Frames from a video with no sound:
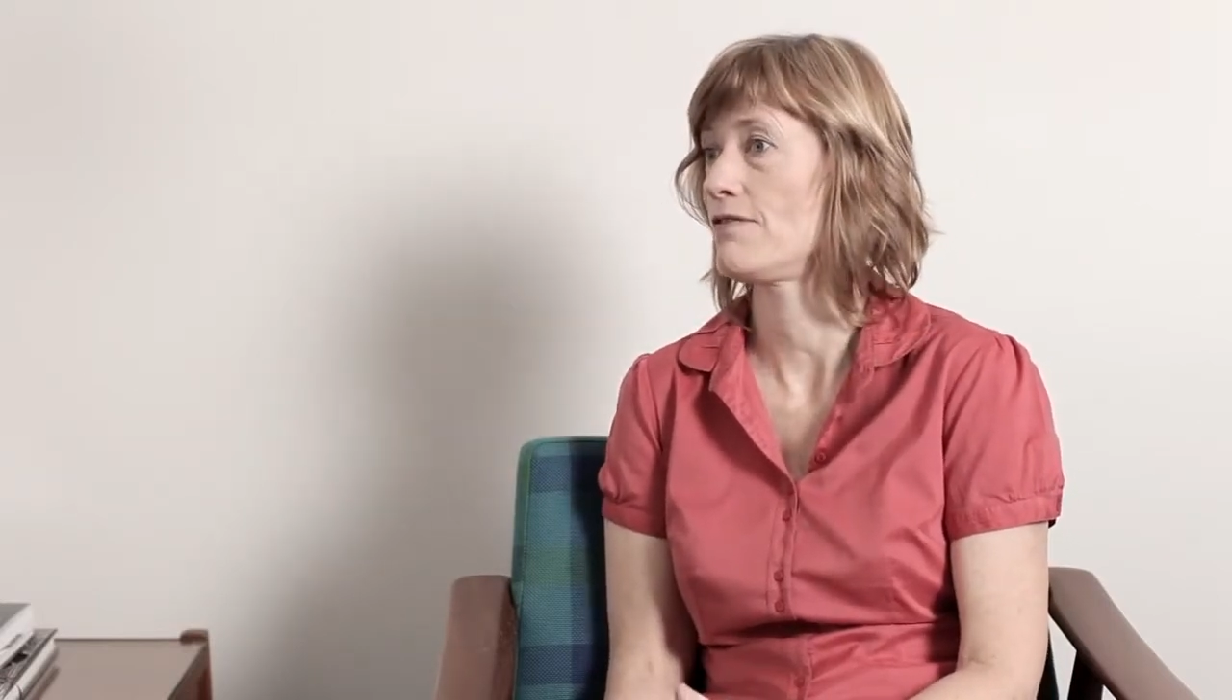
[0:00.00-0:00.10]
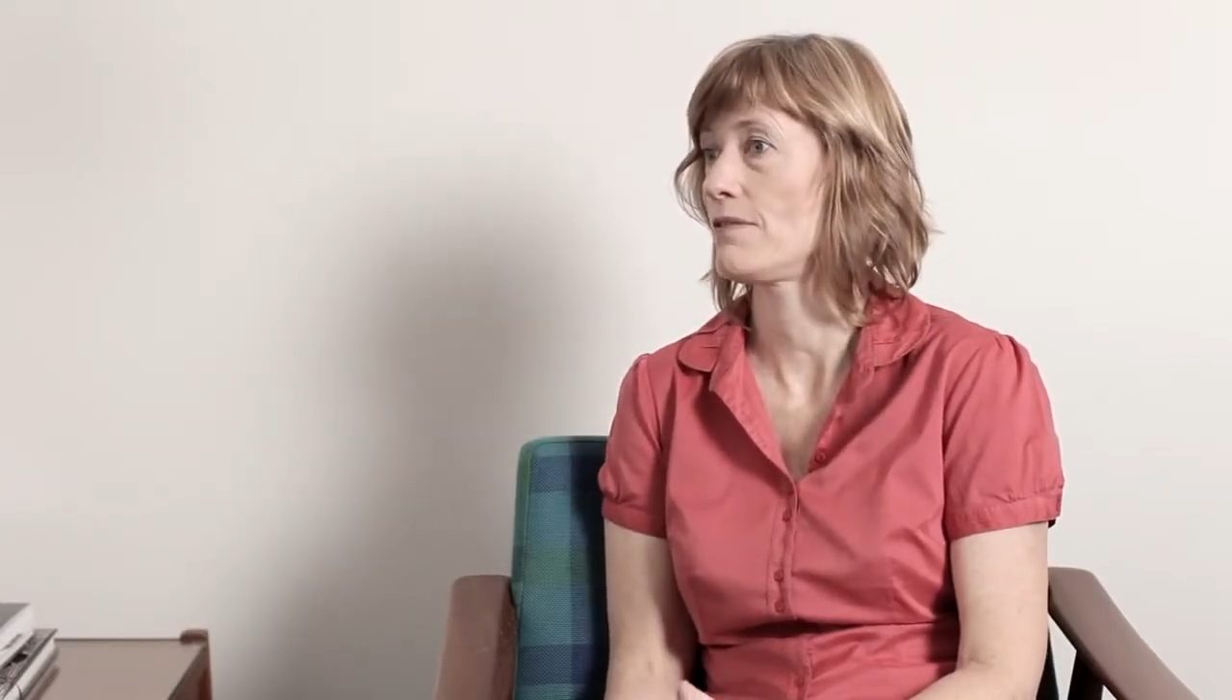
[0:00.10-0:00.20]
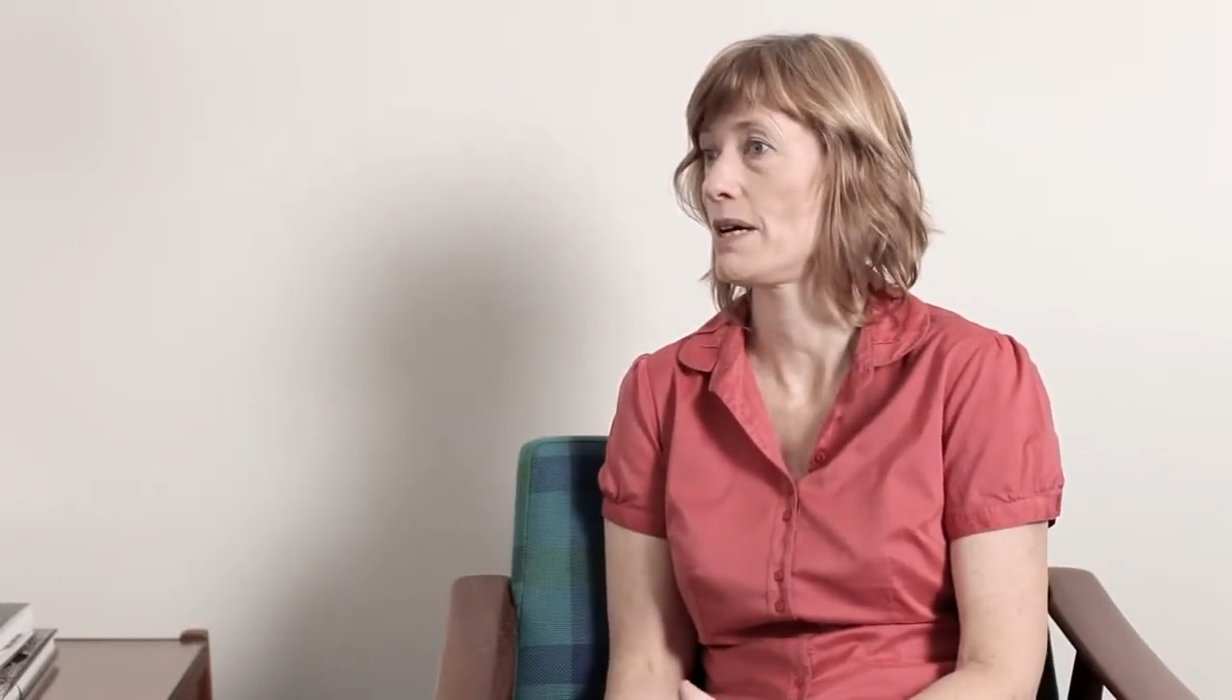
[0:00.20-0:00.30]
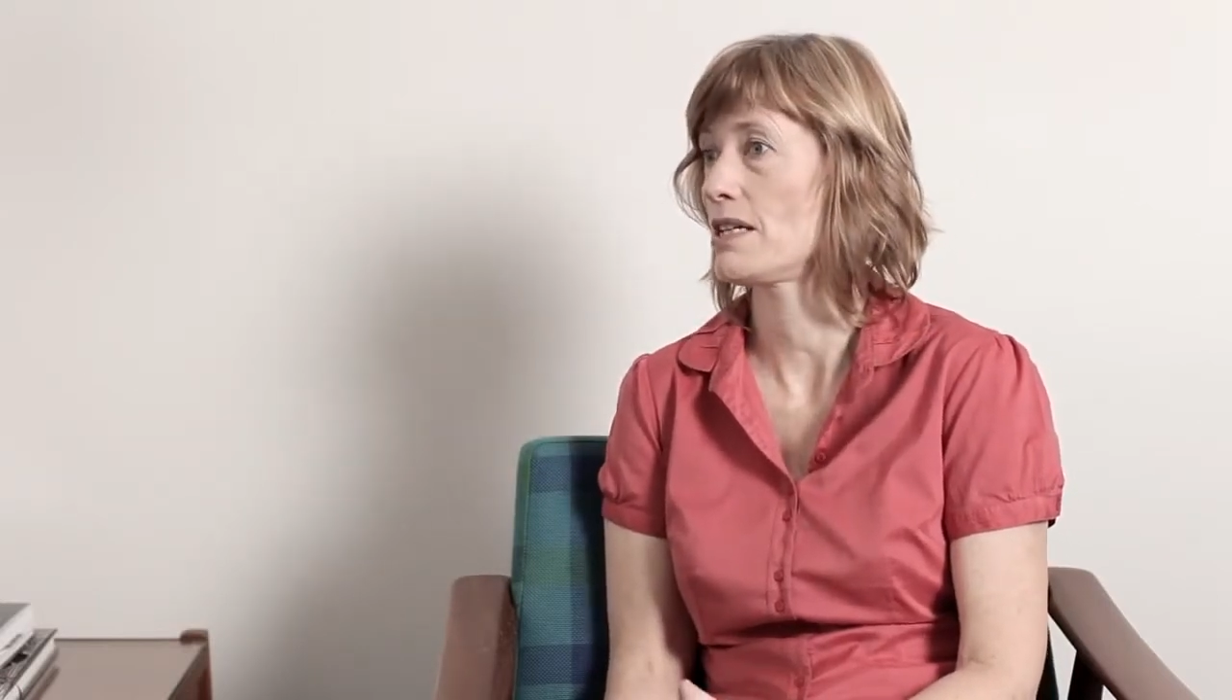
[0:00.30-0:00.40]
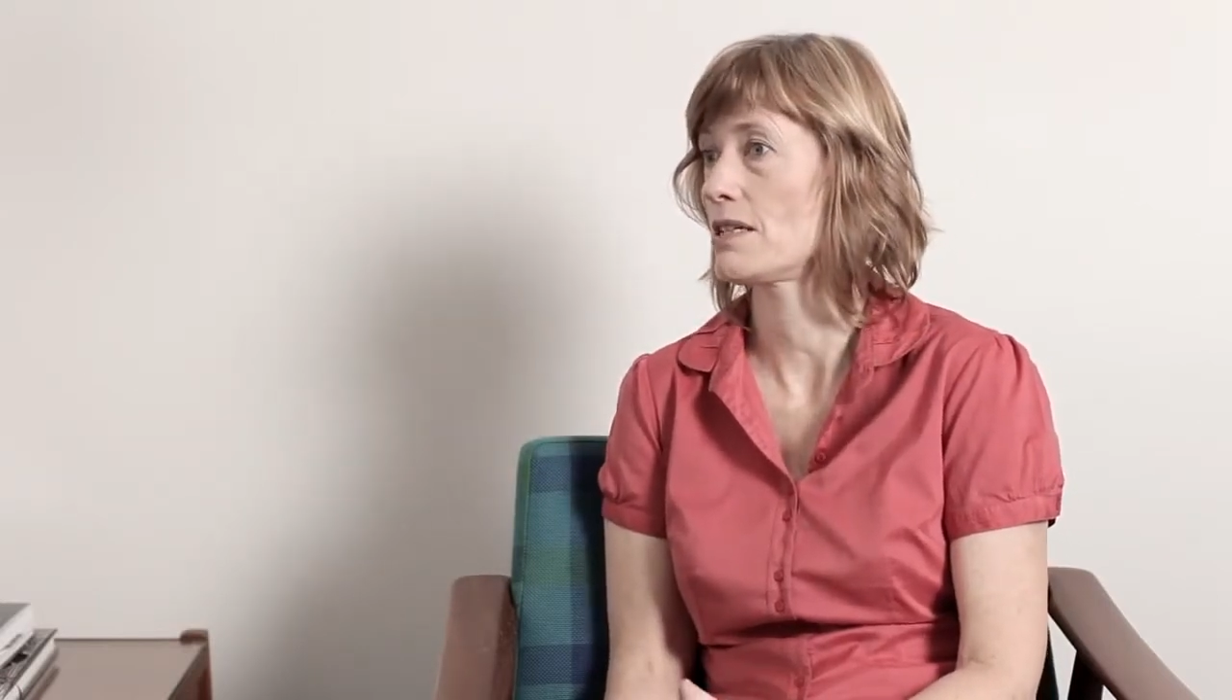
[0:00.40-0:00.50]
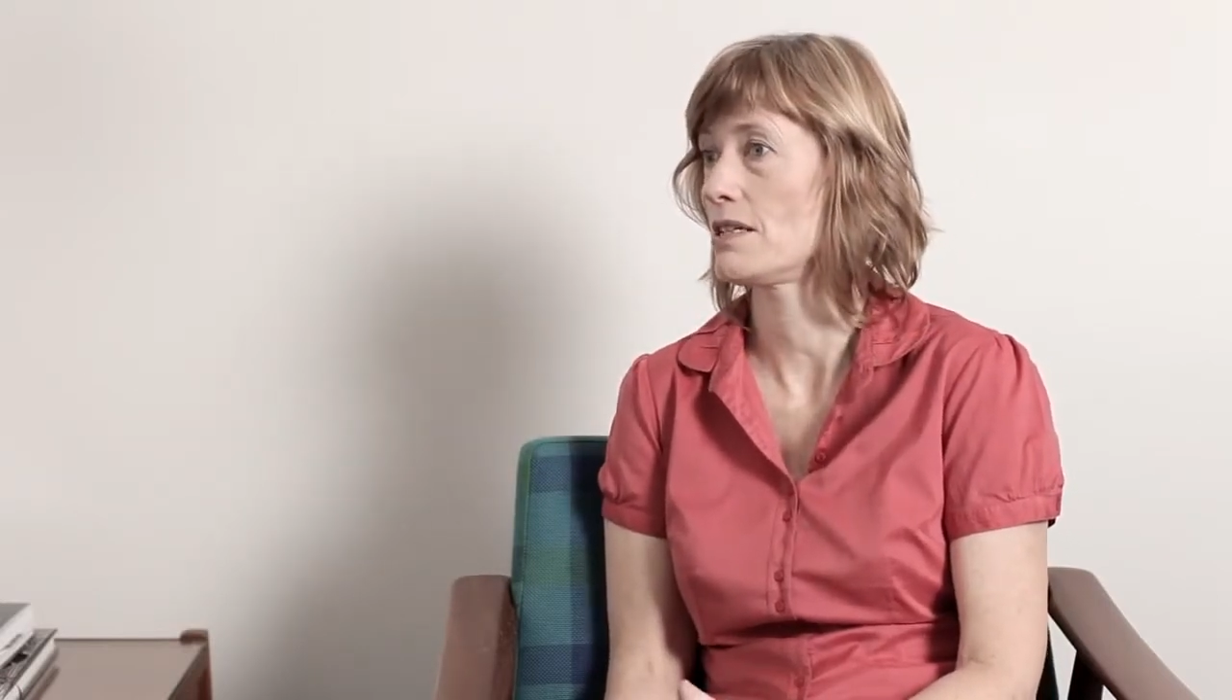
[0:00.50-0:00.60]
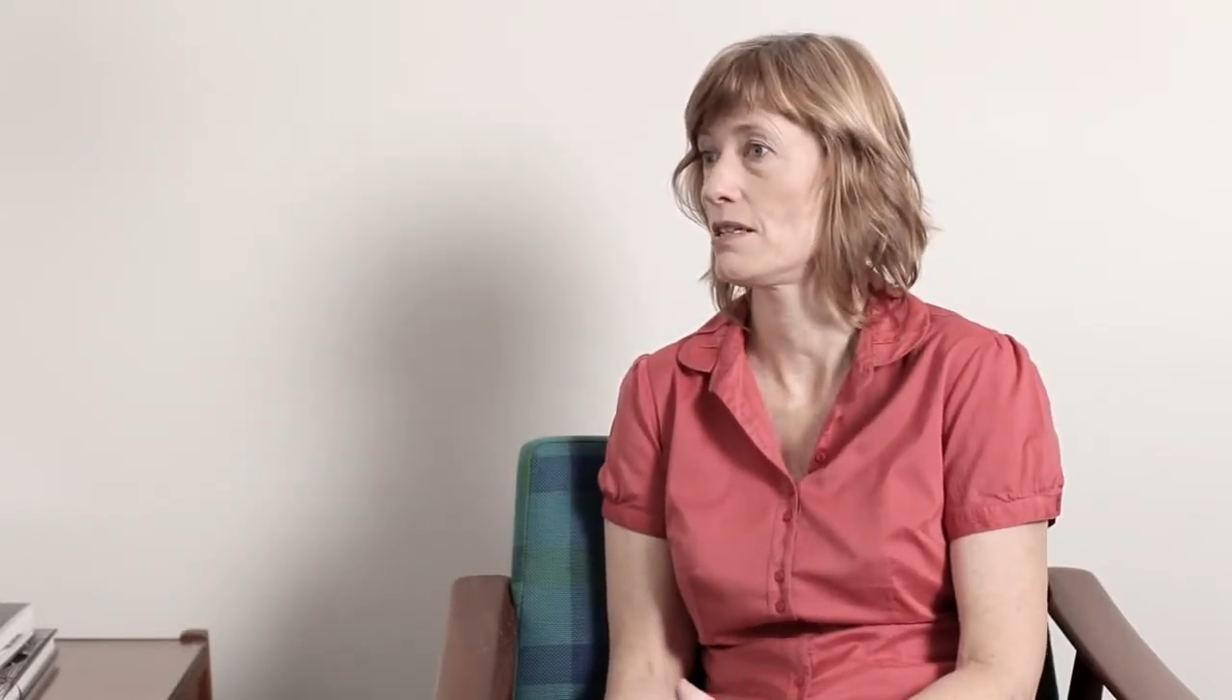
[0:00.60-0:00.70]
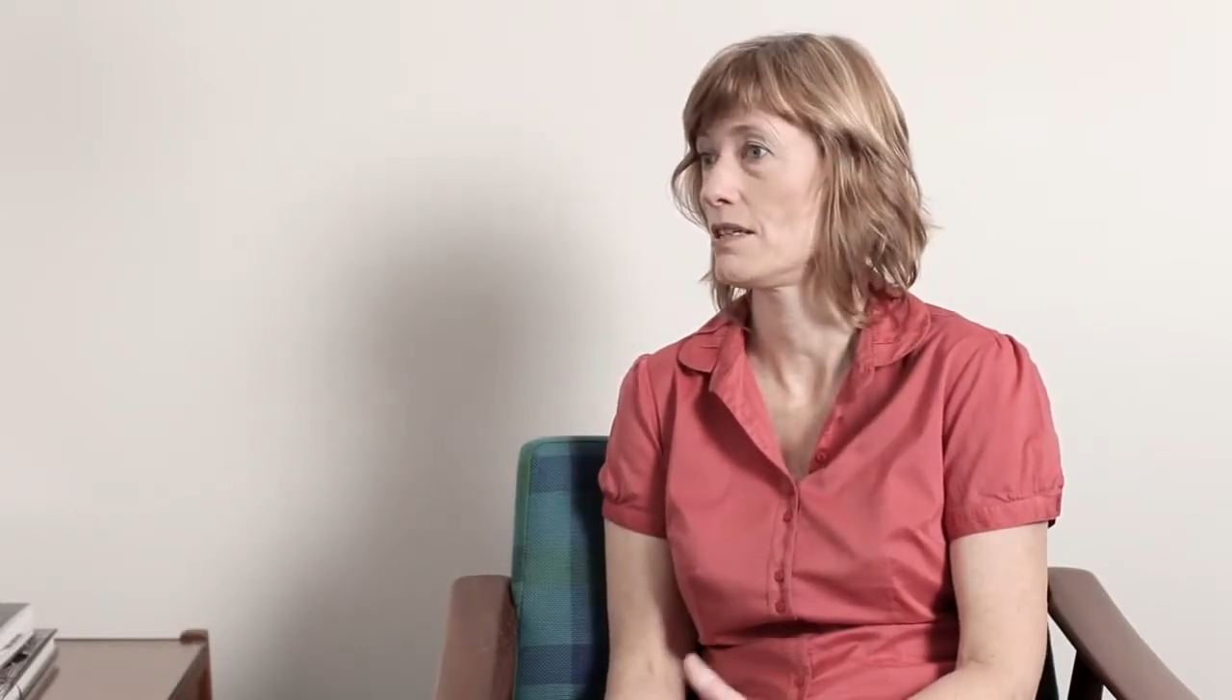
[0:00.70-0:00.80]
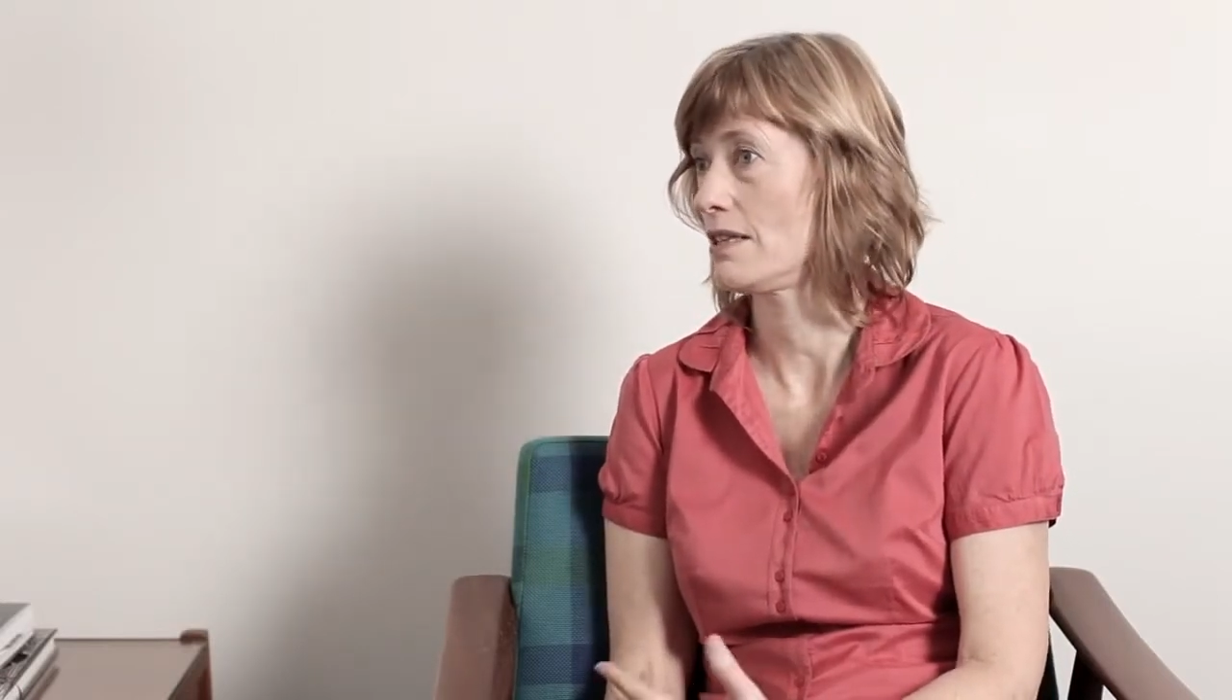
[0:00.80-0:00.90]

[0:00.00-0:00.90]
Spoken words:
information